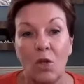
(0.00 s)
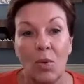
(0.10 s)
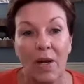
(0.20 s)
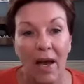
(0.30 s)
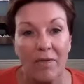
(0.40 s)
you
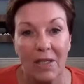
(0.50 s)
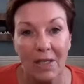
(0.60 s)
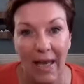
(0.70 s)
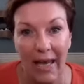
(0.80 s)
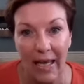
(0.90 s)
would have to
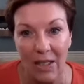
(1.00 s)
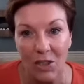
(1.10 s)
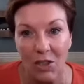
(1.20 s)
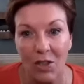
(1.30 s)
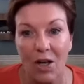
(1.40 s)
lay
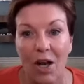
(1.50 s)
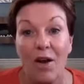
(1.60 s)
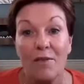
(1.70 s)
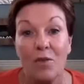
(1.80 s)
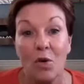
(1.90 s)
under
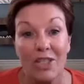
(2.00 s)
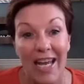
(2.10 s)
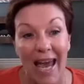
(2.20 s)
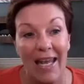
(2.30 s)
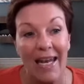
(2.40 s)
for
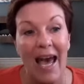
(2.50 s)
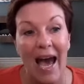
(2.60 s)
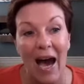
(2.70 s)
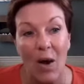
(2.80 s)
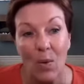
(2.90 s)
10
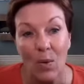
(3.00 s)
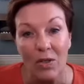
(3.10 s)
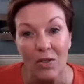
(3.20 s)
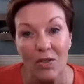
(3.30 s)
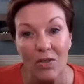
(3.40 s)

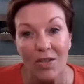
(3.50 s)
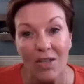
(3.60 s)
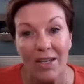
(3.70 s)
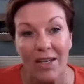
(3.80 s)
hours